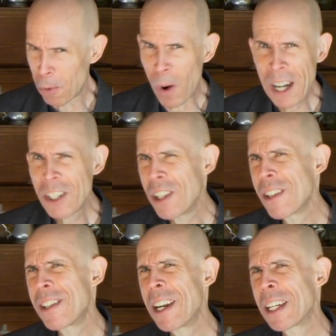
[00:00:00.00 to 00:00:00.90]
Why should
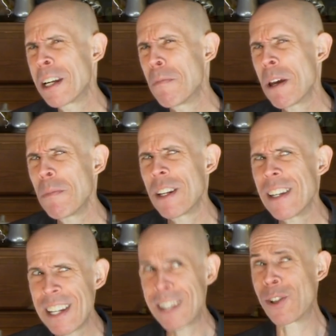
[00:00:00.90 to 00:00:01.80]
the Second Amendment
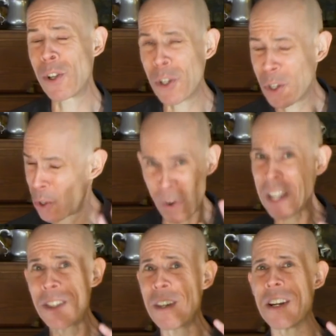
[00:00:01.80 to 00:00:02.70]
need
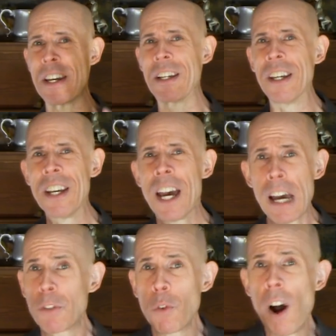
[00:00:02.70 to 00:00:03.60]
strengthening?
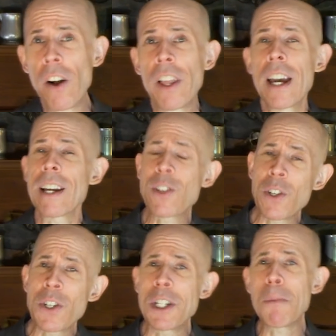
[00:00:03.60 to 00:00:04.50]
After all, it's a
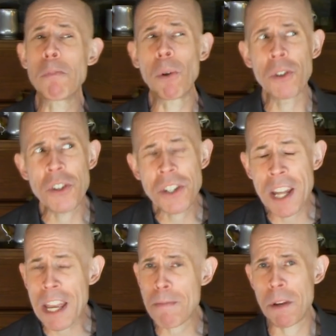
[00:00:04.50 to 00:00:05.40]
simple
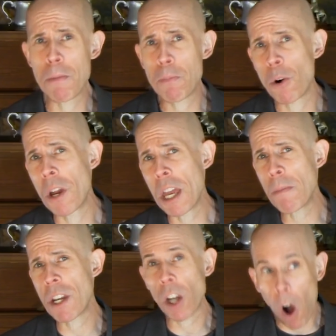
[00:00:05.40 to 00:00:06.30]
statement
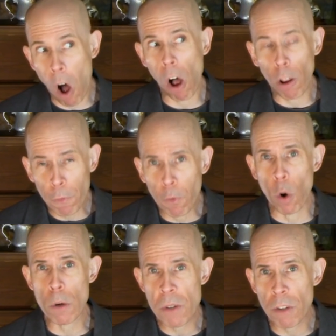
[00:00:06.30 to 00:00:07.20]
prohibiting all
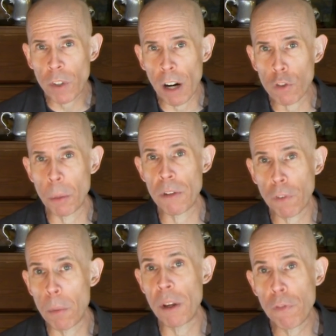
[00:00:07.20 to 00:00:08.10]
forms of government
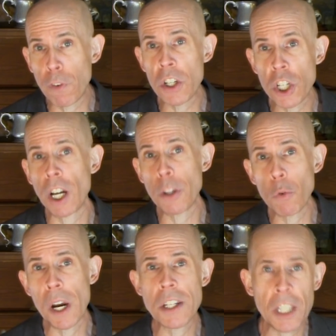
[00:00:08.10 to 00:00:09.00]
from infringing on the
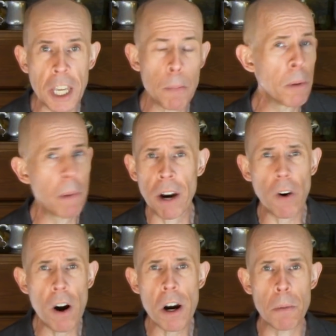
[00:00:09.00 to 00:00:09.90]
right to keep and
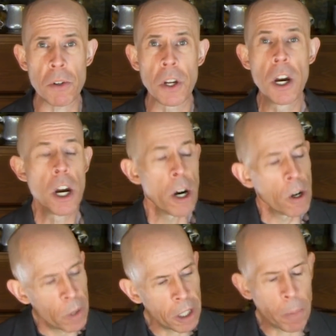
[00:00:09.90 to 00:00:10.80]
bear arms.
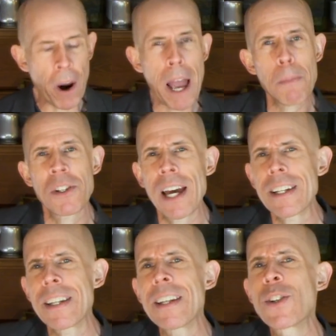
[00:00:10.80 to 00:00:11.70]
Well, perhaps
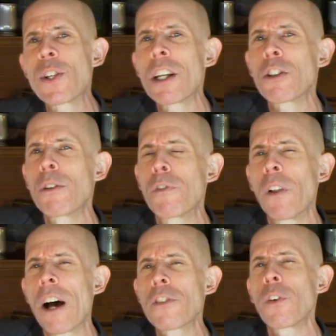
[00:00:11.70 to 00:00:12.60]
19th century
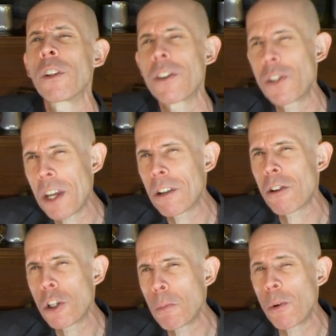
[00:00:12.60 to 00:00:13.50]
philosopher
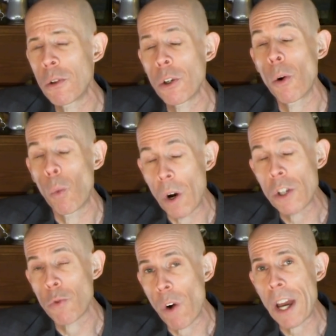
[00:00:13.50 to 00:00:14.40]
Lysander Spooner
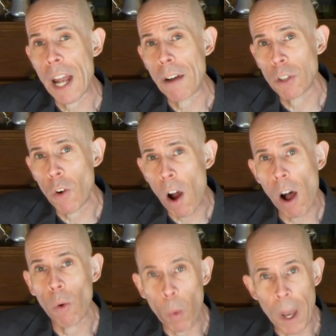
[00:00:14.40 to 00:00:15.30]
was right after all,